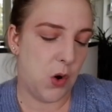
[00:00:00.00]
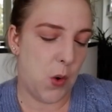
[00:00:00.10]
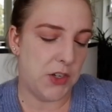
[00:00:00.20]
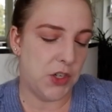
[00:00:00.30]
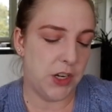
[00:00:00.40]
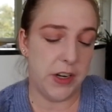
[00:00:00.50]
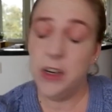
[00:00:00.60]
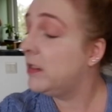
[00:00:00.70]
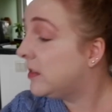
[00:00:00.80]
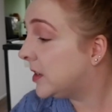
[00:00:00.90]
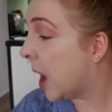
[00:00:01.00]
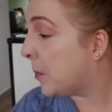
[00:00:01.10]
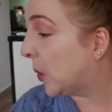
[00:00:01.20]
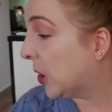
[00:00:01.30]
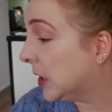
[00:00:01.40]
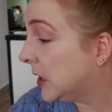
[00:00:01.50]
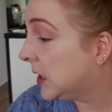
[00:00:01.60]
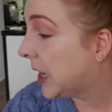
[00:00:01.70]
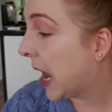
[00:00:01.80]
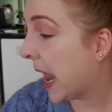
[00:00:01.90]
Question number
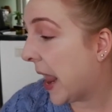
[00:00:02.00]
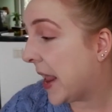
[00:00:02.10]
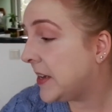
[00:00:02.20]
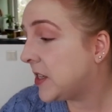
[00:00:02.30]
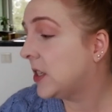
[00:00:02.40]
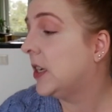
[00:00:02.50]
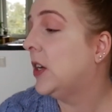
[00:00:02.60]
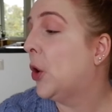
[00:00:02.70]
eight.